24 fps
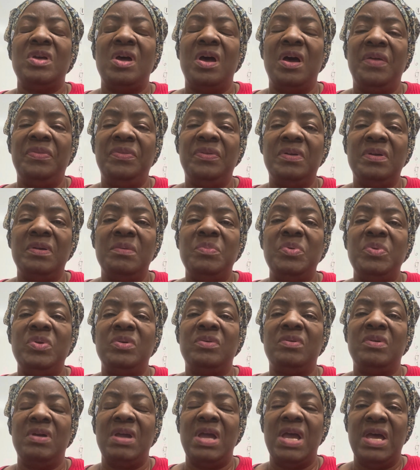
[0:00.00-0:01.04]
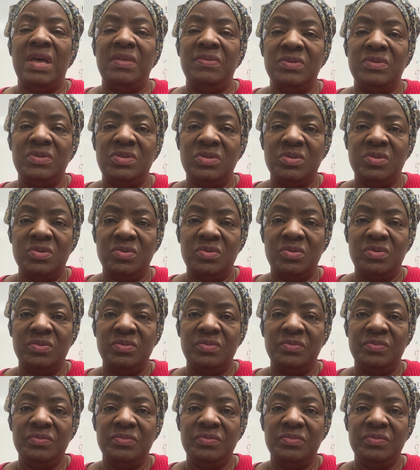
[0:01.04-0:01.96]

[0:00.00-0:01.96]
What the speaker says: on the computer at the school.